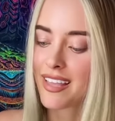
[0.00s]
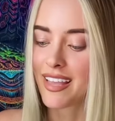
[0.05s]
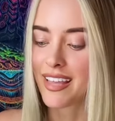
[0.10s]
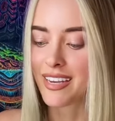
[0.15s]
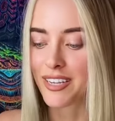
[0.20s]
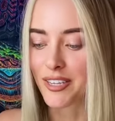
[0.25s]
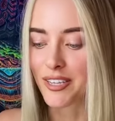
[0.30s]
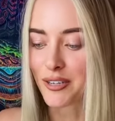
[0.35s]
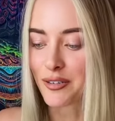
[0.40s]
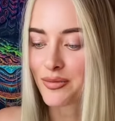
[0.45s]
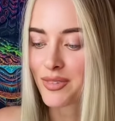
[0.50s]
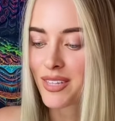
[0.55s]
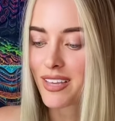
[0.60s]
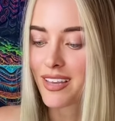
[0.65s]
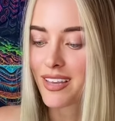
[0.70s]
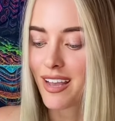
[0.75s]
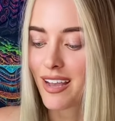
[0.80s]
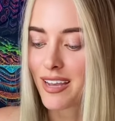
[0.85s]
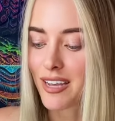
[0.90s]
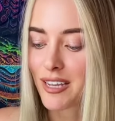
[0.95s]
Anywho,
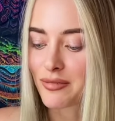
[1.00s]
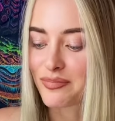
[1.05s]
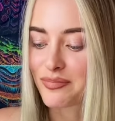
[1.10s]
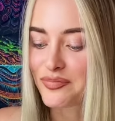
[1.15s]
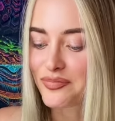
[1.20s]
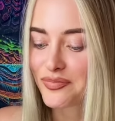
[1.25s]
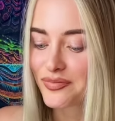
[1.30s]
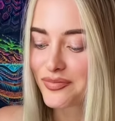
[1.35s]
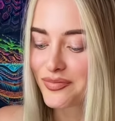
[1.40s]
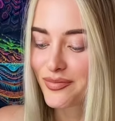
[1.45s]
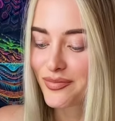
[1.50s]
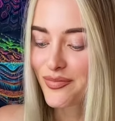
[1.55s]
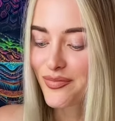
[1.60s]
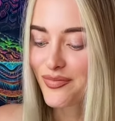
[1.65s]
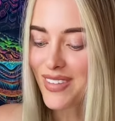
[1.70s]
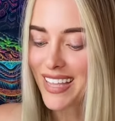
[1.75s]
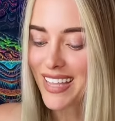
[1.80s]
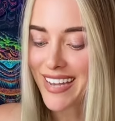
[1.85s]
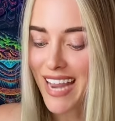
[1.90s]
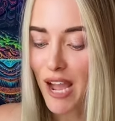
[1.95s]
um,
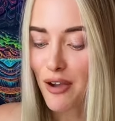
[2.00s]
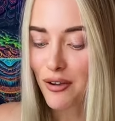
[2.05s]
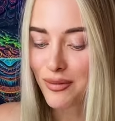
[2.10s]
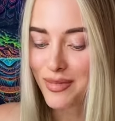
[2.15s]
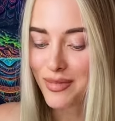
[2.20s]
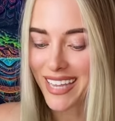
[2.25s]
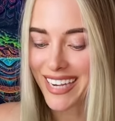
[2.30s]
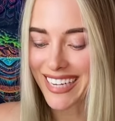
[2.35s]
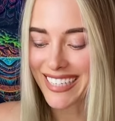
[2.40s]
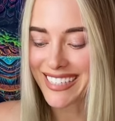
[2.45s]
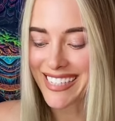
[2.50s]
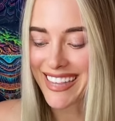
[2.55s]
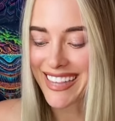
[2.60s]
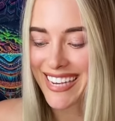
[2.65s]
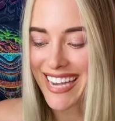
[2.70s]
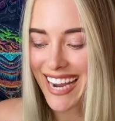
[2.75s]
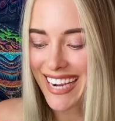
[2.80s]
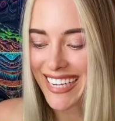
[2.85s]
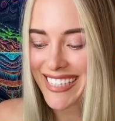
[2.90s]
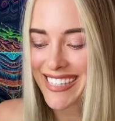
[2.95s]
now I'm getting to the
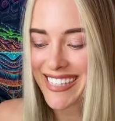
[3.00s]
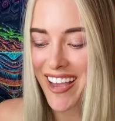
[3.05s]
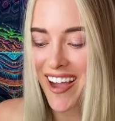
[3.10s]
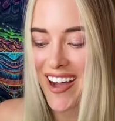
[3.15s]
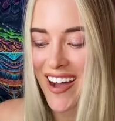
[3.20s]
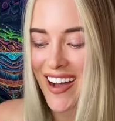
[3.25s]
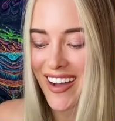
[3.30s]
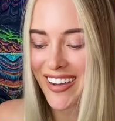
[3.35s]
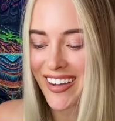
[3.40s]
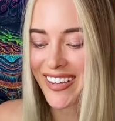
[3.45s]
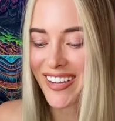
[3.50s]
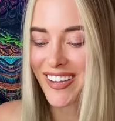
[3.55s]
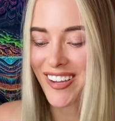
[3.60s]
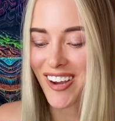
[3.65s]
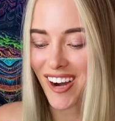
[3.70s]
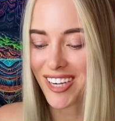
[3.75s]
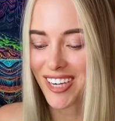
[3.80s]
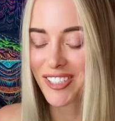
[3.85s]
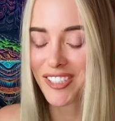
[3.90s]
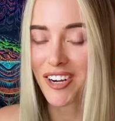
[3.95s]
next song,
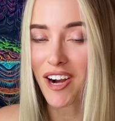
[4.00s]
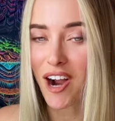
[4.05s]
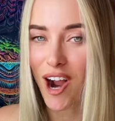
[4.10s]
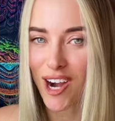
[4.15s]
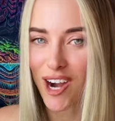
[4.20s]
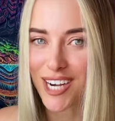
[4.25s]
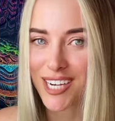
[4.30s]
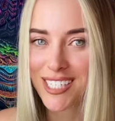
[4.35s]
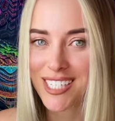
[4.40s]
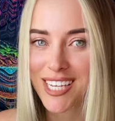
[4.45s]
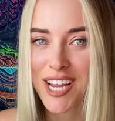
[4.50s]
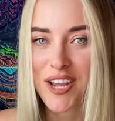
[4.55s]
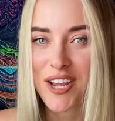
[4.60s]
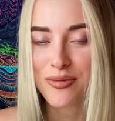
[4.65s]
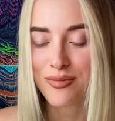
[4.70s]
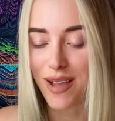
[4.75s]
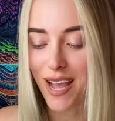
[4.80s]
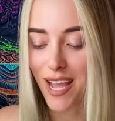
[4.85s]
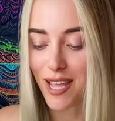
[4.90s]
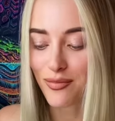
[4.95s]
Guard Your Heart
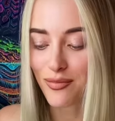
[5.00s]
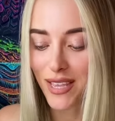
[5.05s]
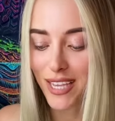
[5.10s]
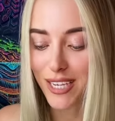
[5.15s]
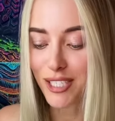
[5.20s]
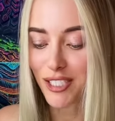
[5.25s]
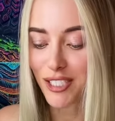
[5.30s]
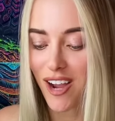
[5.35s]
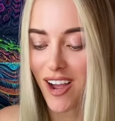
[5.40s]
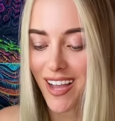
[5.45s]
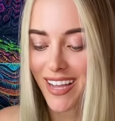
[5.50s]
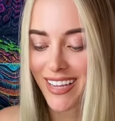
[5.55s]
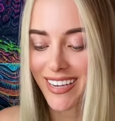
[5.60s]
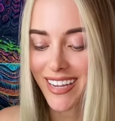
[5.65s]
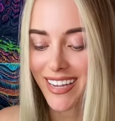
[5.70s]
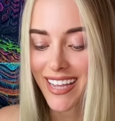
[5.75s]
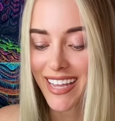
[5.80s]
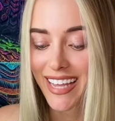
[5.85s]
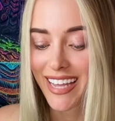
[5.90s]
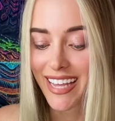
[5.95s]
by Big Sean.
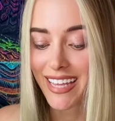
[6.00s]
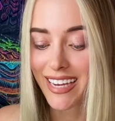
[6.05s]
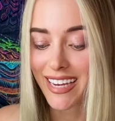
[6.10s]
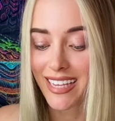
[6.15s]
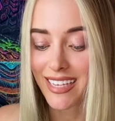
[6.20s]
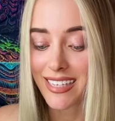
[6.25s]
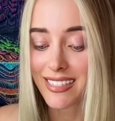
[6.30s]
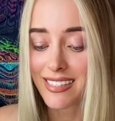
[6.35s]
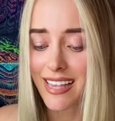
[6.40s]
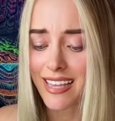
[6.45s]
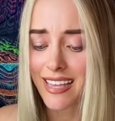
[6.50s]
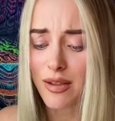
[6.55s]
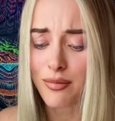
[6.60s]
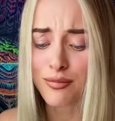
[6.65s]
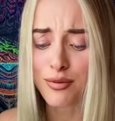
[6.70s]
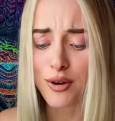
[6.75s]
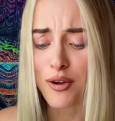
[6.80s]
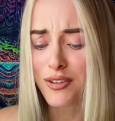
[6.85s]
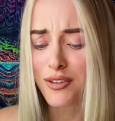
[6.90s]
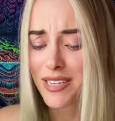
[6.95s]
In it, he's like, I'm
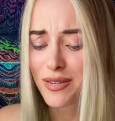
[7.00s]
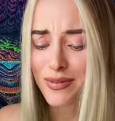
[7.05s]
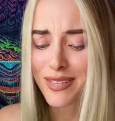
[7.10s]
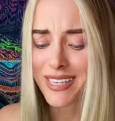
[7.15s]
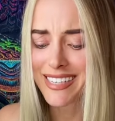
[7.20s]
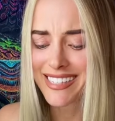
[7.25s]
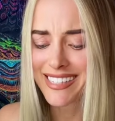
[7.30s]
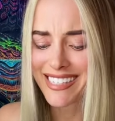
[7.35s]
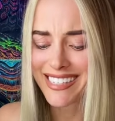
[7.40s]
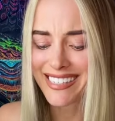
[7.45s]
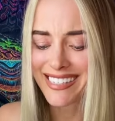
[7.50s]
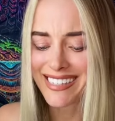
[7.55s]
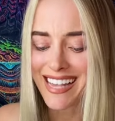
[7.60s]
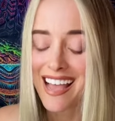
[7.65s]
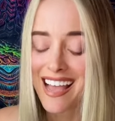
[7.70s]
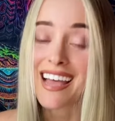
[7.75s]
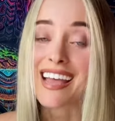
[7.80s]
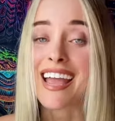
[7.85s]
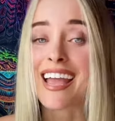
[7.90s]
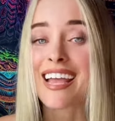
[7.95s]
broken to pieces.
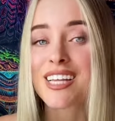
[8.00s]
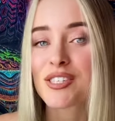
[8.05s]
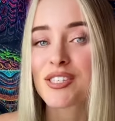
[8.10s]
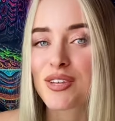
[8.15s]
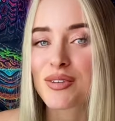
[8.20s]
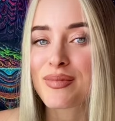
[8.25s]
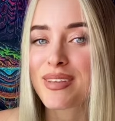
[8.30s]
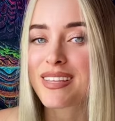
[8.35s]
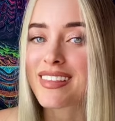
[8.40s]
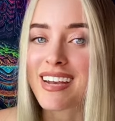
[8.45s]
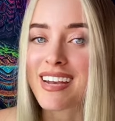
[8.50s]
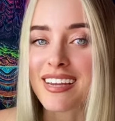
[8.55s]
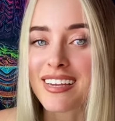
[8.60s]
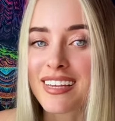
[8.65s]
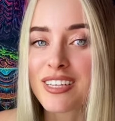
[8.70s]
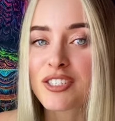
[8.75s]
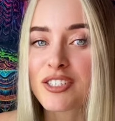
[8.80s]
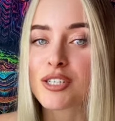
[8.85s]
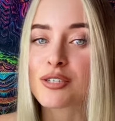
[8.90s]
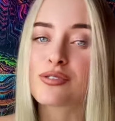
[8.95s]
I hate to admit that I
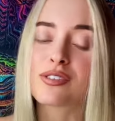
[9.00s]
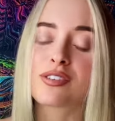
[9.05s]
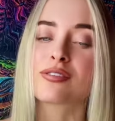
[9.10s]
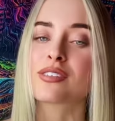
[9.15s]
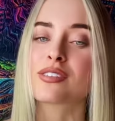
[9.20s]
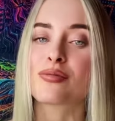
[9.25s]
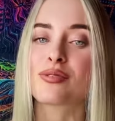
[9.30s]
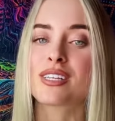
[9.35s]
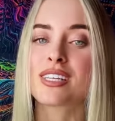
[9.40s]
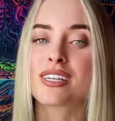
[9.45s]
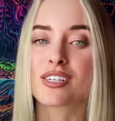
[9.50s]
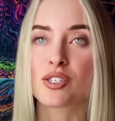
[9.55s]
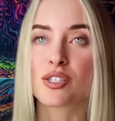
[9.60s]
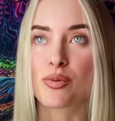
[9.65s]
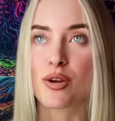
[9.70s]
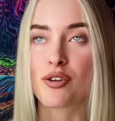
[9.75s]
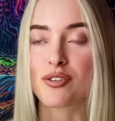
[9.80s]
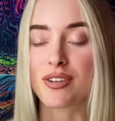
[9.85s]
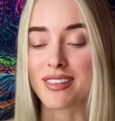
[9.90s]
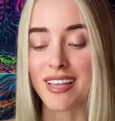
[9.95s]
need you. So someone here is
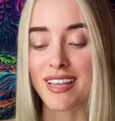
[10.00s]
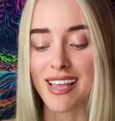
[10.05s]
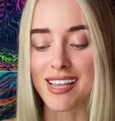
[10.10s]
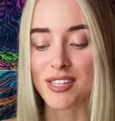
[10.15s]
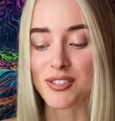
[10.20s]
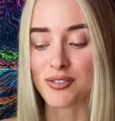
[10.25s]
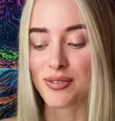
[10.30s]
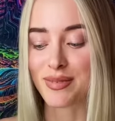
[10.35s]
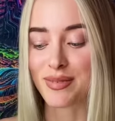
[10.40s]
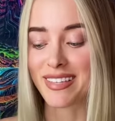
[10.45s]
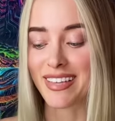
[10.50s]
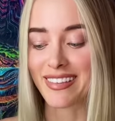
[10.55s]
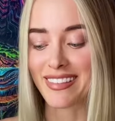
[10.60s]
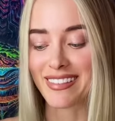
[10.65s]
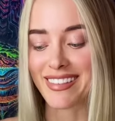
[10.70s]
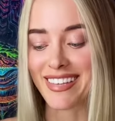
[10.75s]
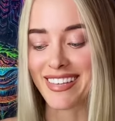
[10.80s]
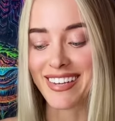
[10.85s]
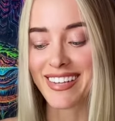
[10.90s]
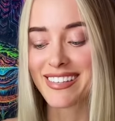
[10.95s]
broken. They hate to admit
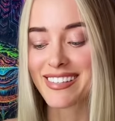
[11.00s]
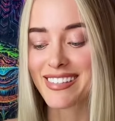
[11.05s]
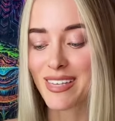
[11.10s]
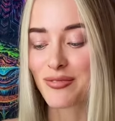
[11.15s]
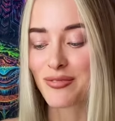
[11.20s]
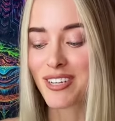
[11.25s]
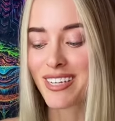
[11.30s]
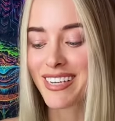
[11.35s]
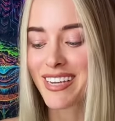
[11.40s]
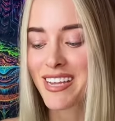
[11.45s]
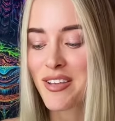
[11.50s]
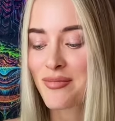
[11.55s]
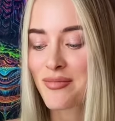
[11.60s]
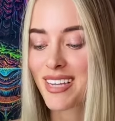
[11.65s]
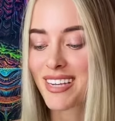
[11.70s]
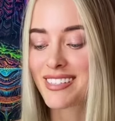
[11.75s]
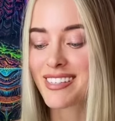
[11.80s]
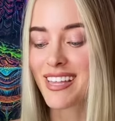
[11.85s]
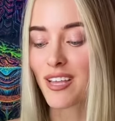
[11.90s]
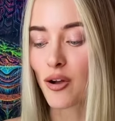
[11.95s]
that they need someone.
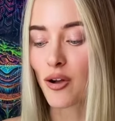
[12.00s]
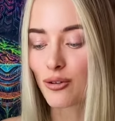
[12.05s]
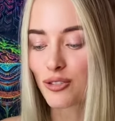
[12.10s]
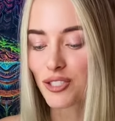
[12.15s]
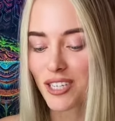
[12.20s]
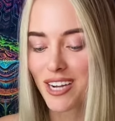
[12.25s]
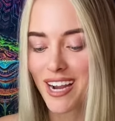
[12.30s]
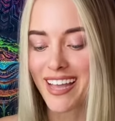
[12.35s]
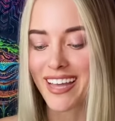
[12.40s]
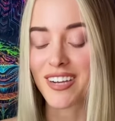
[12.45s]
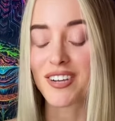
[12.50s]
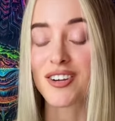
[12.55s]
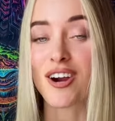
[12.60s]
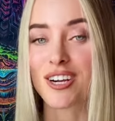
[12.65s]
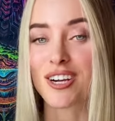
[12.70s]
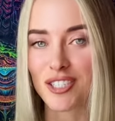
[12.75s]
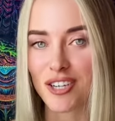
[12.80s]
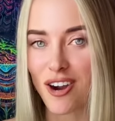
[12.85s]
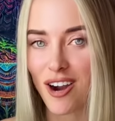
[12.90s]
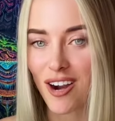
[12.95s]
Then he's like, hold your head,
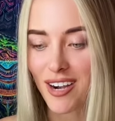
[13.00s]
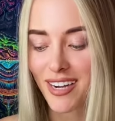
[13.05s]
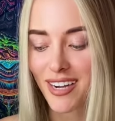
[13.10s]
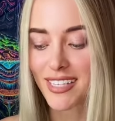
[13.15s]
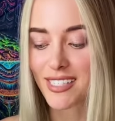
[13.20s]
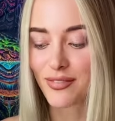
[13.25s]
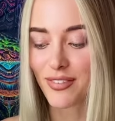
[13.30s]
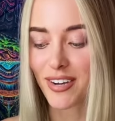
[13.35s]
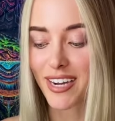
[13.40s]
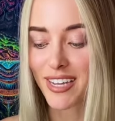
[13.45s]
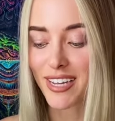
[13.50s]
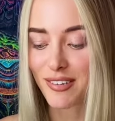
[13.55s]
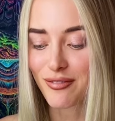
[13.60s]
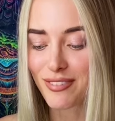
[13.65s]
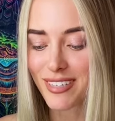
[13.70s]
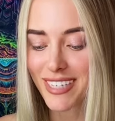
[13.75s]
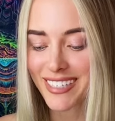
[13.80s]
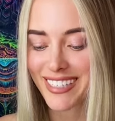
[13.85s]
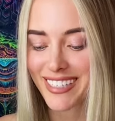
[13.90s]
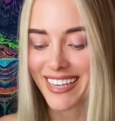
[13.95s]
guard your heart. He's very
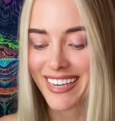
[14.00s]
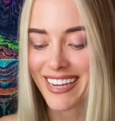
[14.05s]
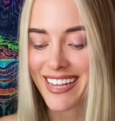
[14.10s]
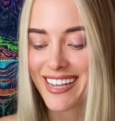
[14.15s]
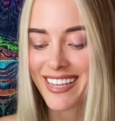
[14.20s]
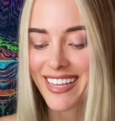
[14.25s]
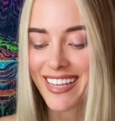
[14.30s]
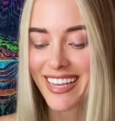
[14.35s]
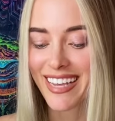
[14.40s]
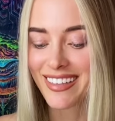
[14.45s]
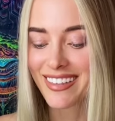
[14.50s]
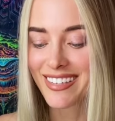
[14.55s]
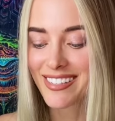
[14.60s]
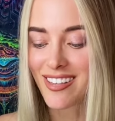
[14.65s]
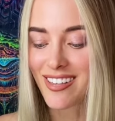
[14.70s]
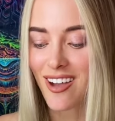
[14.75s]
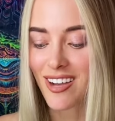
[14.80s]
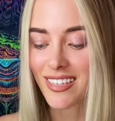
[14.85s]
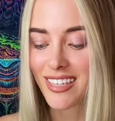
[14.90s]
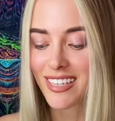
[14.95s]
conflicted. In the
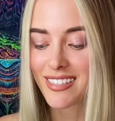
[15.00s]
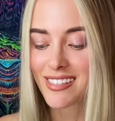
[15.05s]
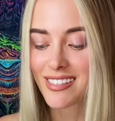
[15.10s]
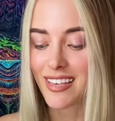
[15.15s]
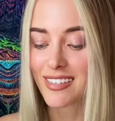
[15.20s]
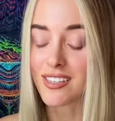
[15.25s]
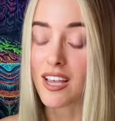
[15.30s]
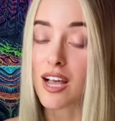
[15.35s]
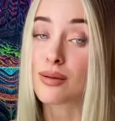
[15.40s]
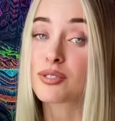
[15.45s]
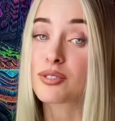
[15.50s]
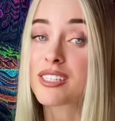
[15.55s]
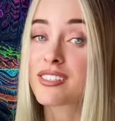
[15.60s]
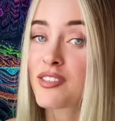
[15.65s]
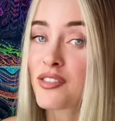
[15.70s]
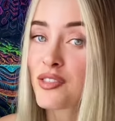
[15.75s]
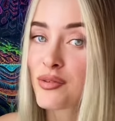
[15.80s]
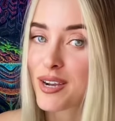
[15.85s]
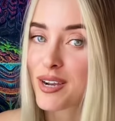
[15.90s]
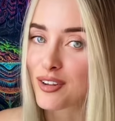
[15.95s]
song, he says, objects
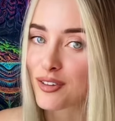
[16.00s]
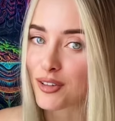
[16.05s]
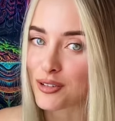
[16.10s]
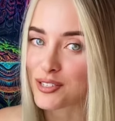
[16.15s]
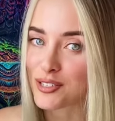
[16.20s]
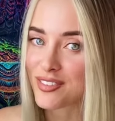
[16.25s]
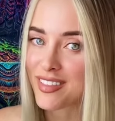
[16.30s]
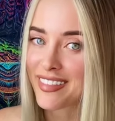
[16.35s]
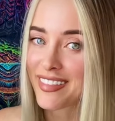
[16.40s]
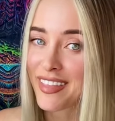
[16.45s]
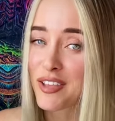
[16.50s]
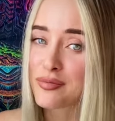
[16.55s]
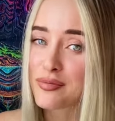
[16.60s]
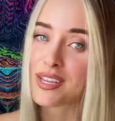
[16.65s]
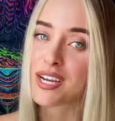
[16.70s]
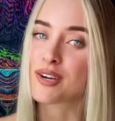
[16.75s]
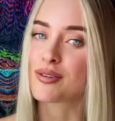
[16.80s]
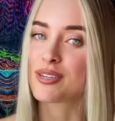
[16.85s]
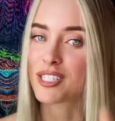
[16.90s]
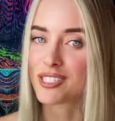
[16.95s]
in the mirror closer than they
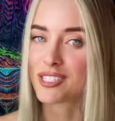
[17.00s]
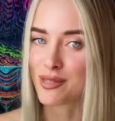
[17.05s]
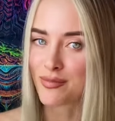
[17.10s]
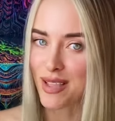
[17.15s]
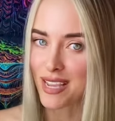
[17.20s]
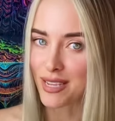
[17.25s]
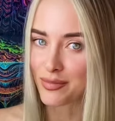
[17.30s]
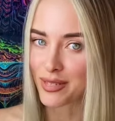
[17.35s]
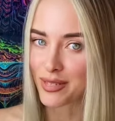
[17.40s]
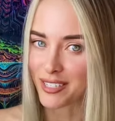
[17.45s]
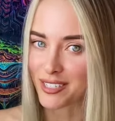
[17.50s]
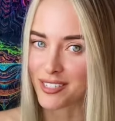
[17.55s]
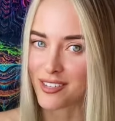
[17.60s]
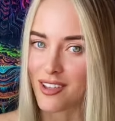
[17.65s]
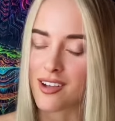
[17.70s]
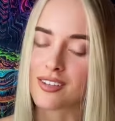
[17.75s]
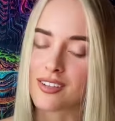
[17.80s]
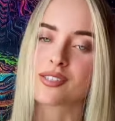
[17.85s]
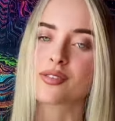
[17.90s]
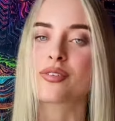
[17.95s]
appear, which is a Mac Miller
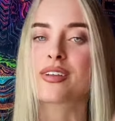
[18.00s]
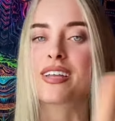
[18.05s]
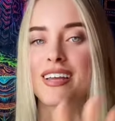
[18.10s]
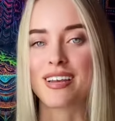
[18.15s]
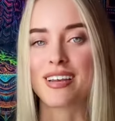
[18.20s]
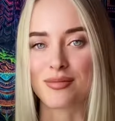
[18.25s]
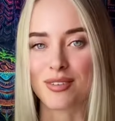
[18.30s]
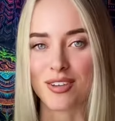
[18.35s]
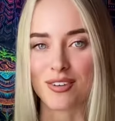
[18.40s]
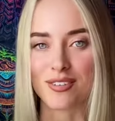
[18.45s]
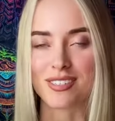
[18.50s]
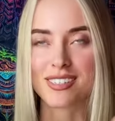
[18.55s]
song. So again, I'm